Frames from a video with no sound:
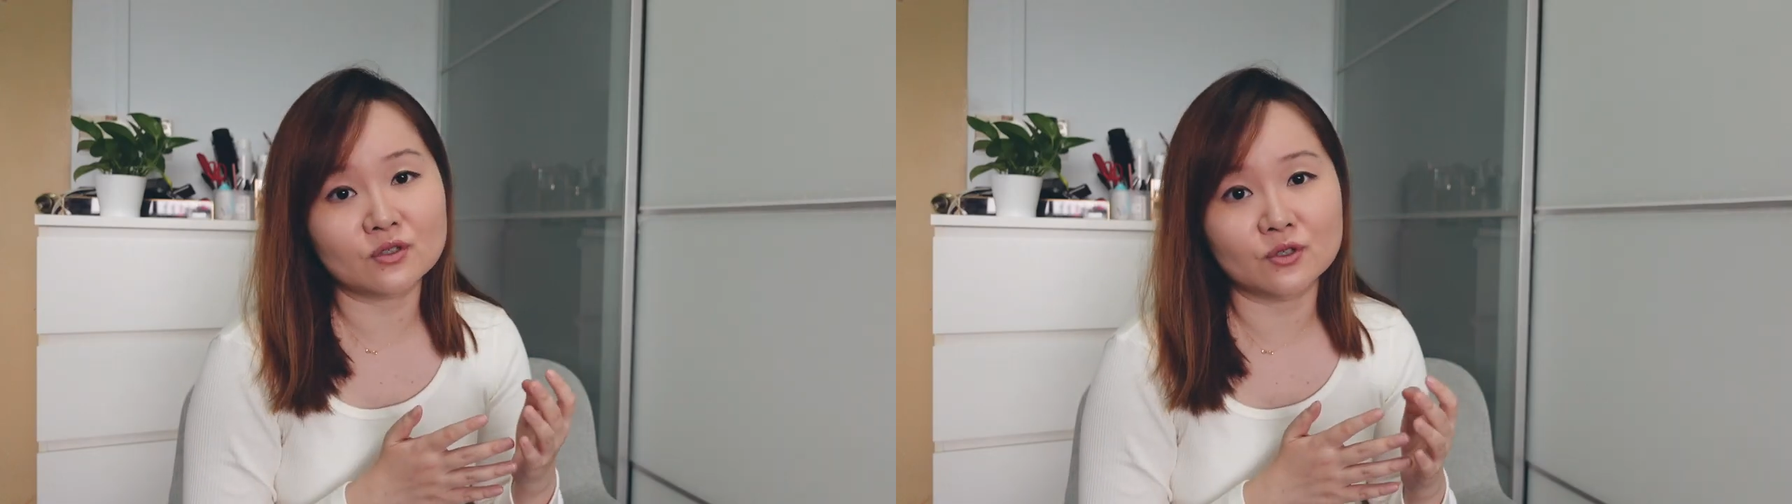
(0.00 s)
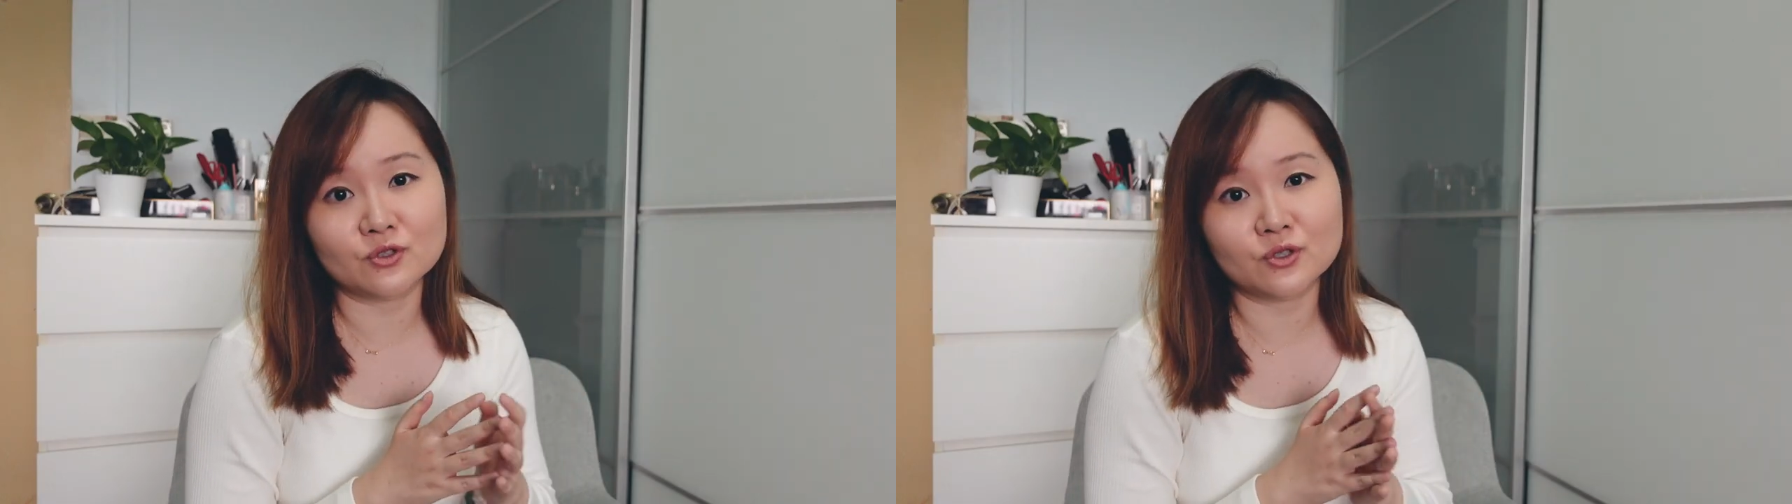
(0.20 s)

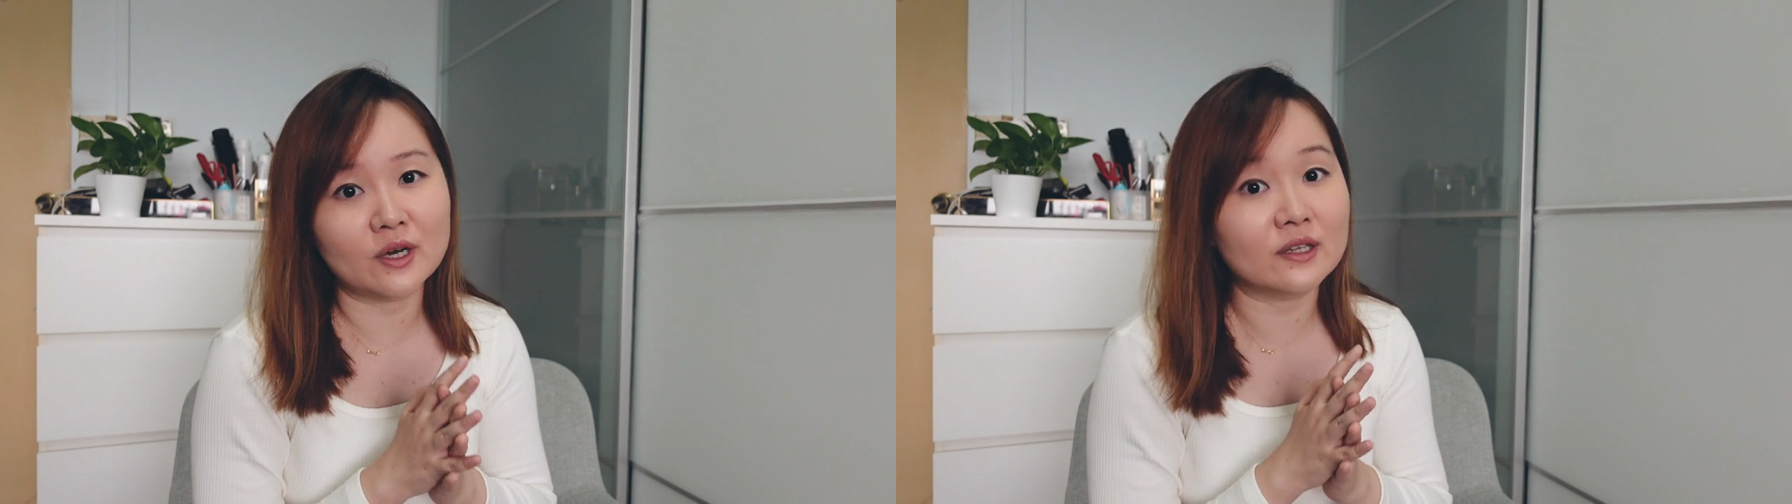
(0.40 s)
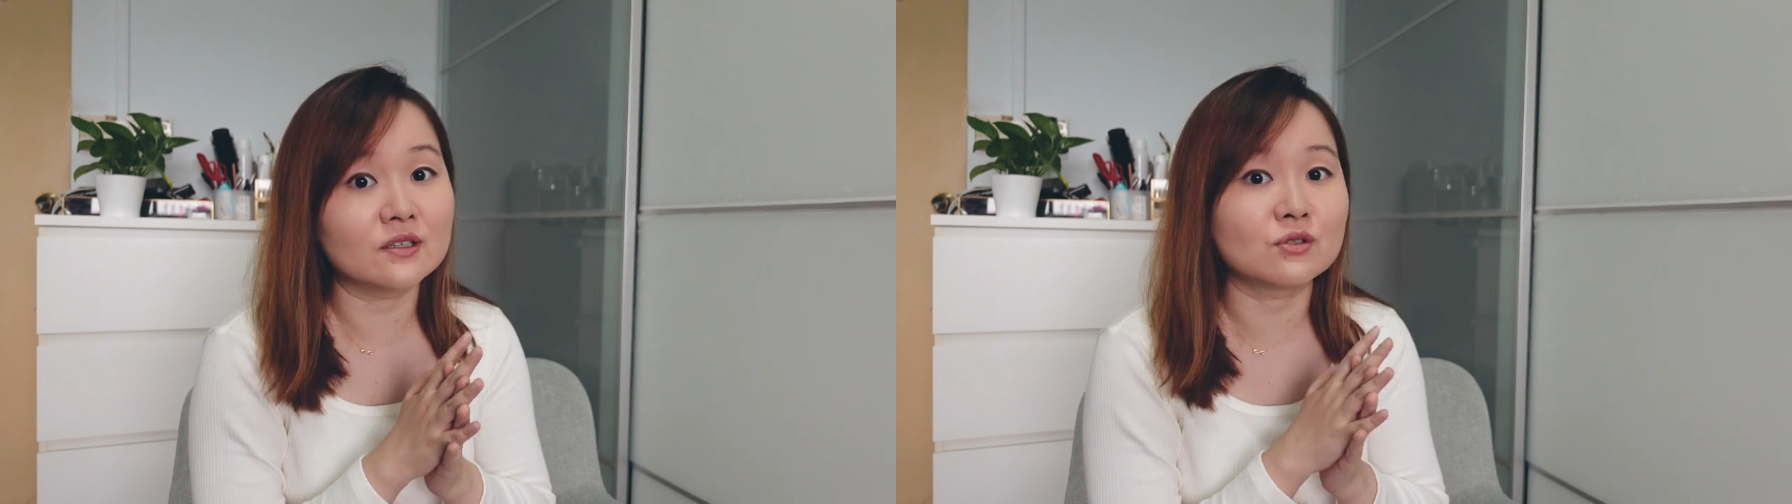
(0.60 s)
control
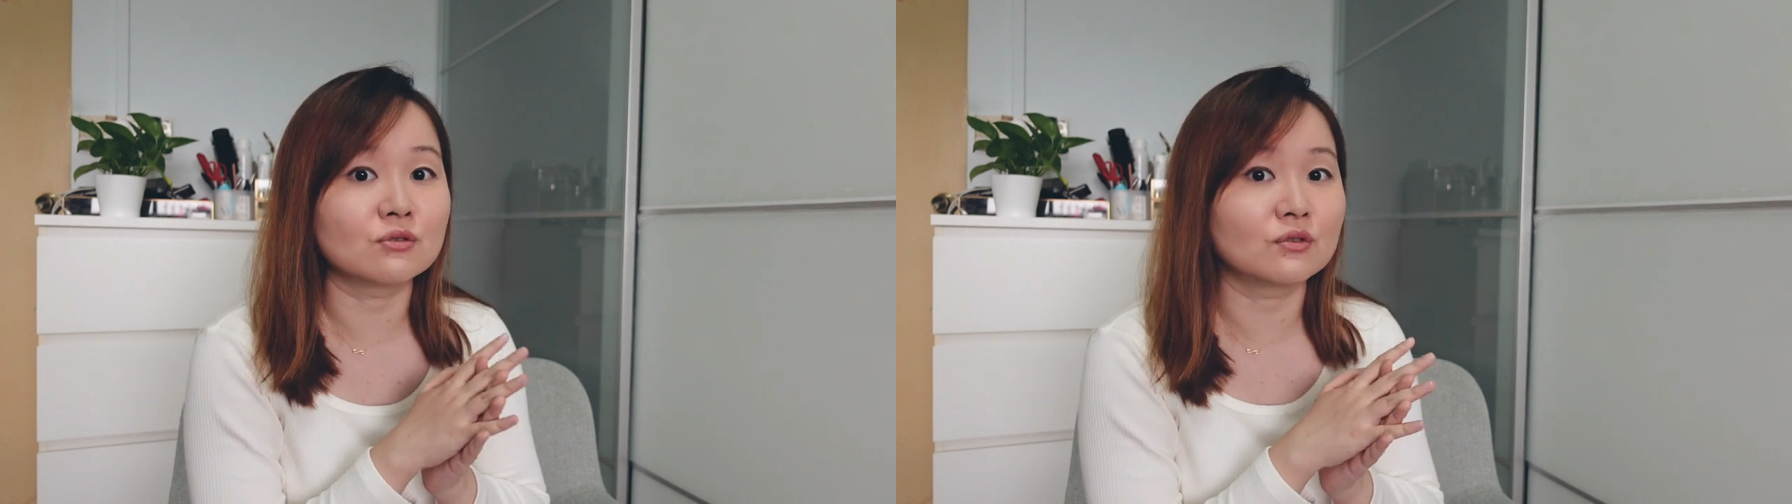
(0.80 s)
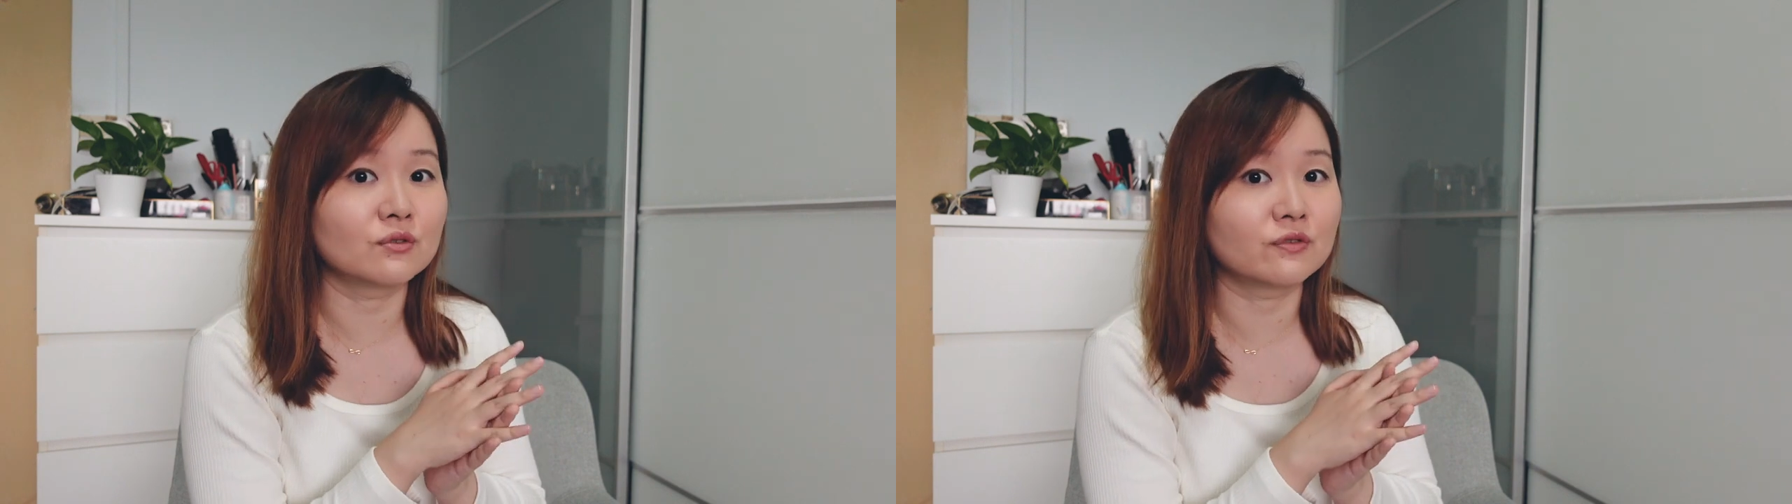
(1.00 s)
unless
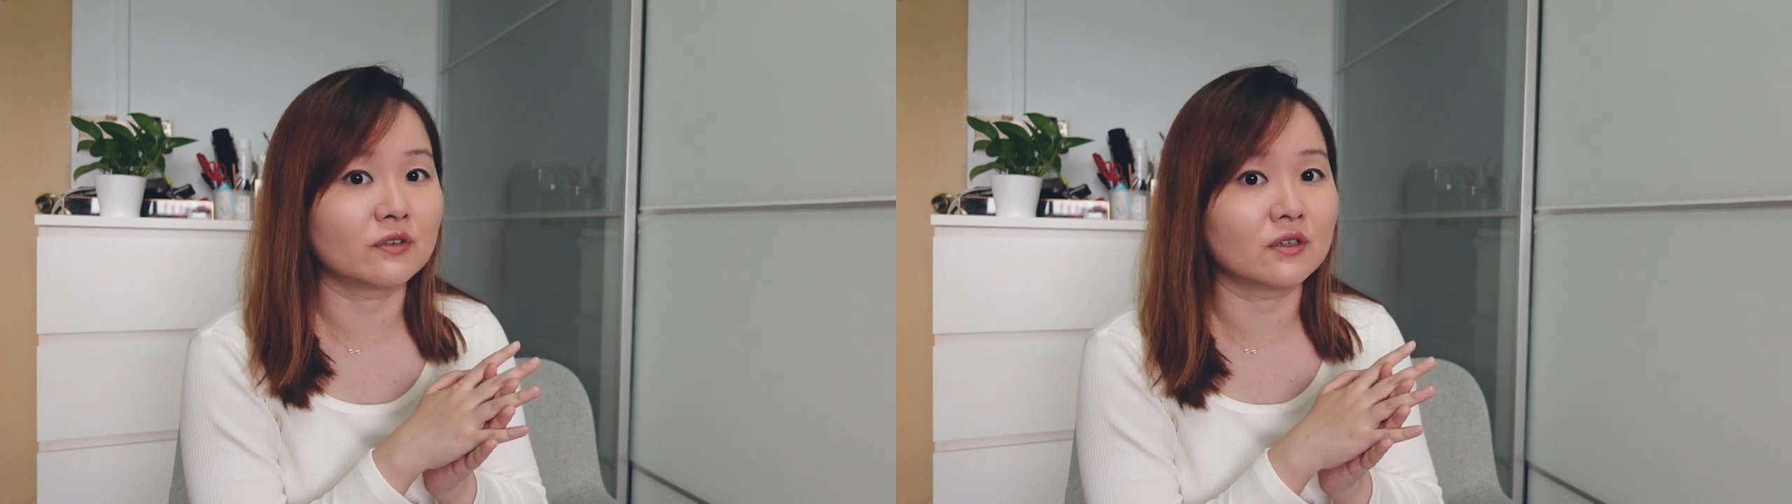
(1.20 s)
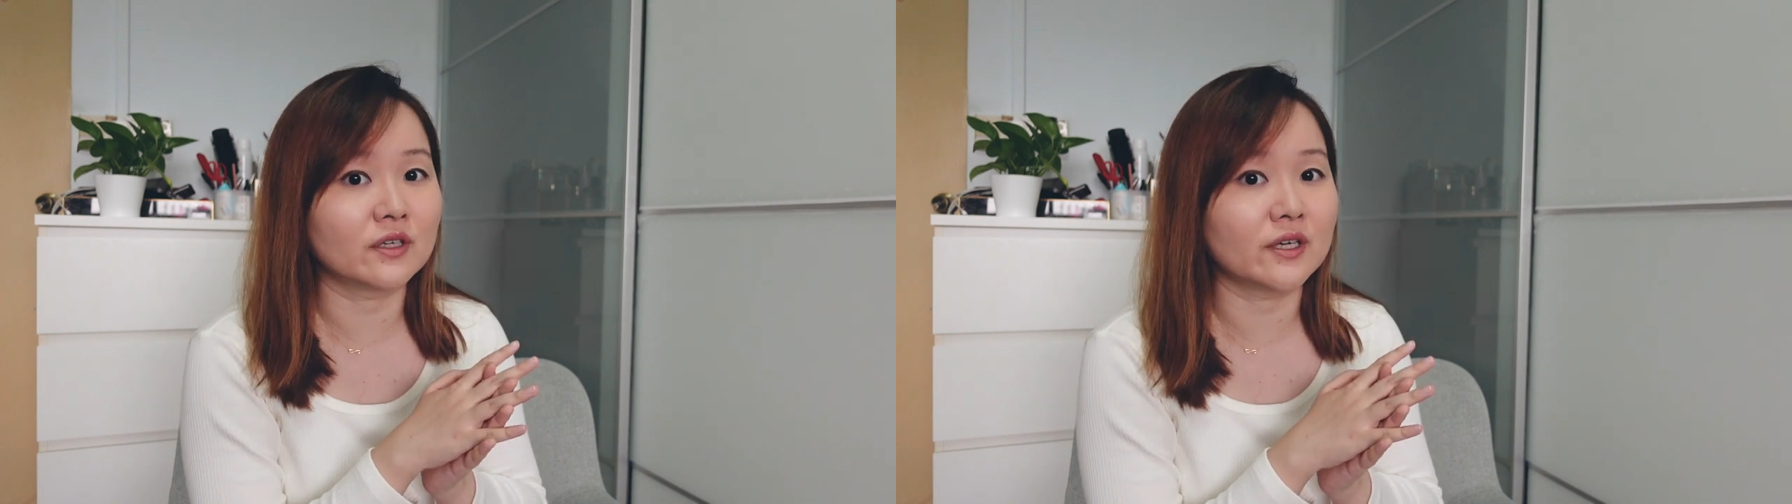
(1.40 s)
you go
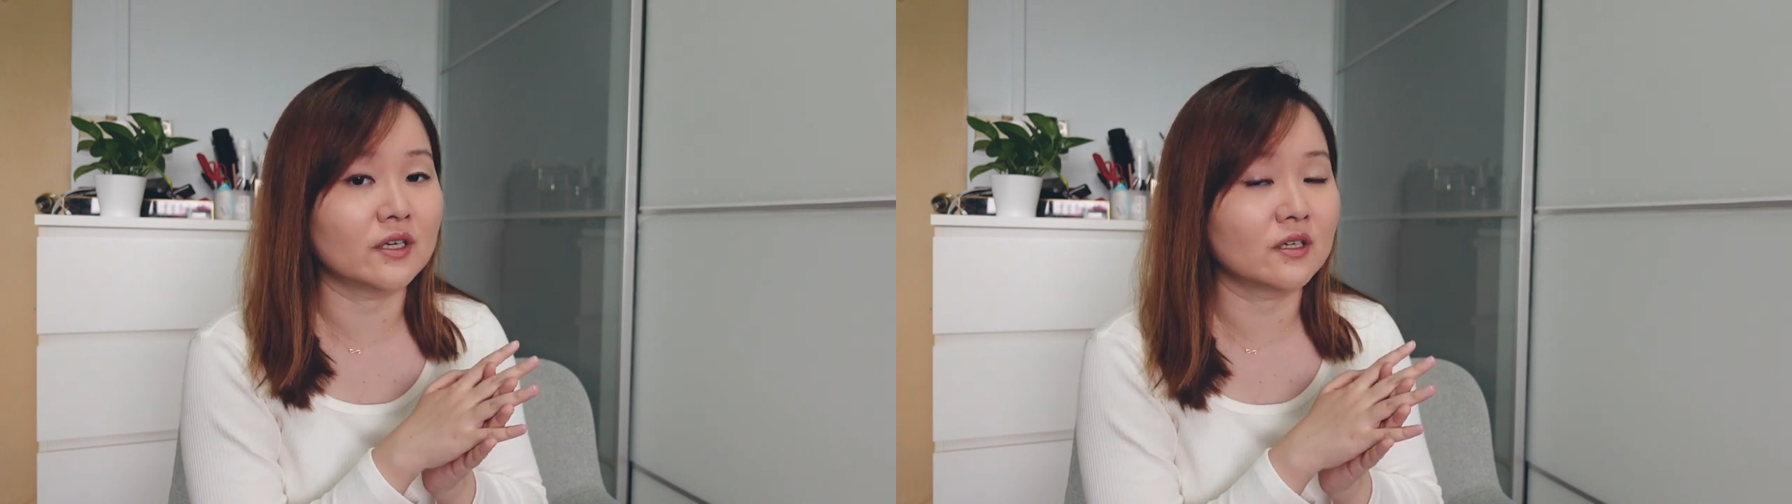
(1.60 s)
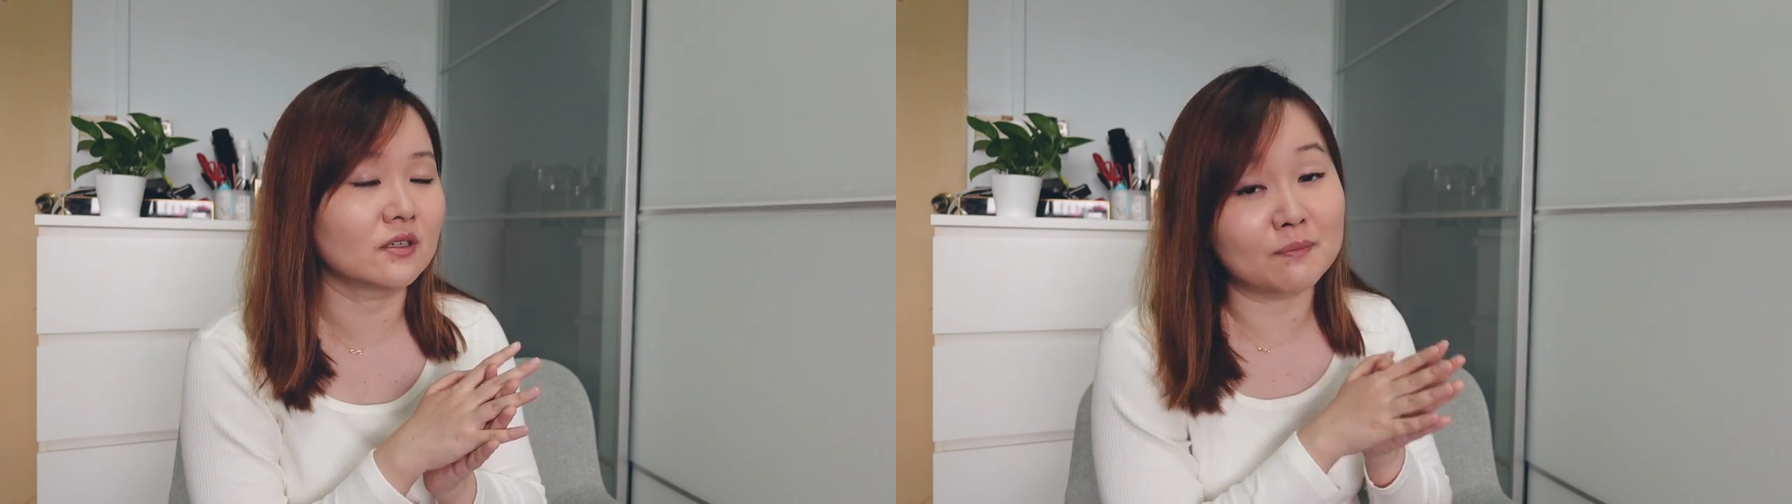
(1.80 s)
for a